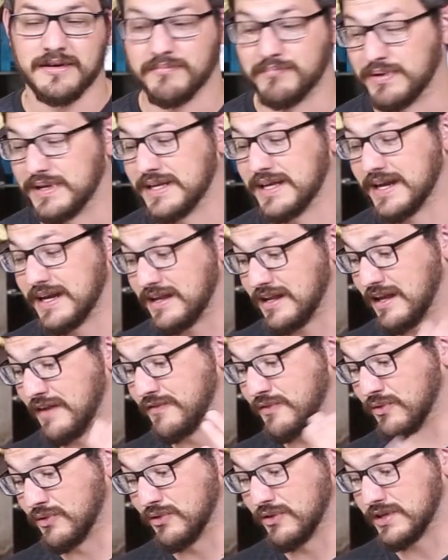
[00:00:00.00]
But again,
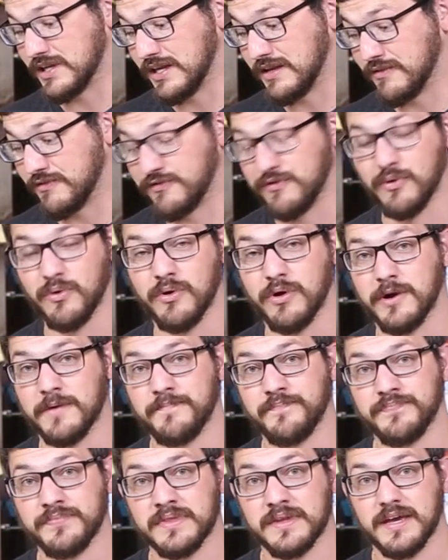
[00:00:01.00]
if you're looking for
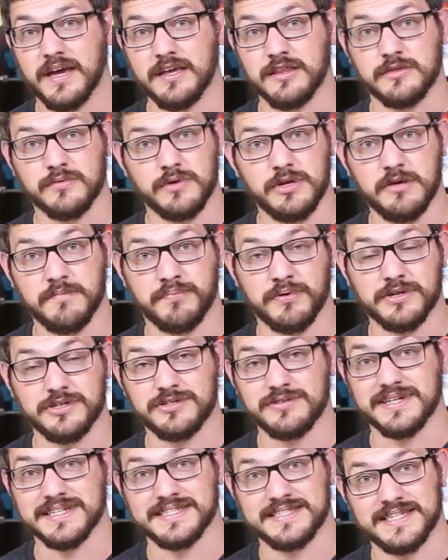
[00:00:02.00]
a 3D
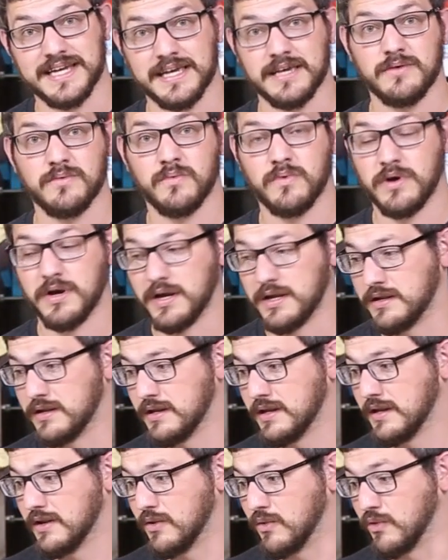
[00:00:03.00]
printer, a second one,